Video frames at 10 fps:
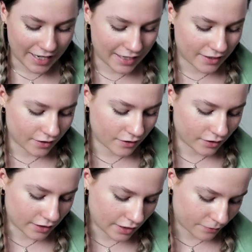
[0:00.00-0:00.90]
It does
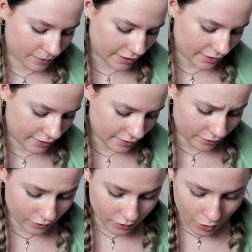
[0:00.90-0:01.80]
look different,
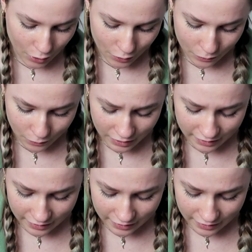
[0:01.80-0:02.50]
so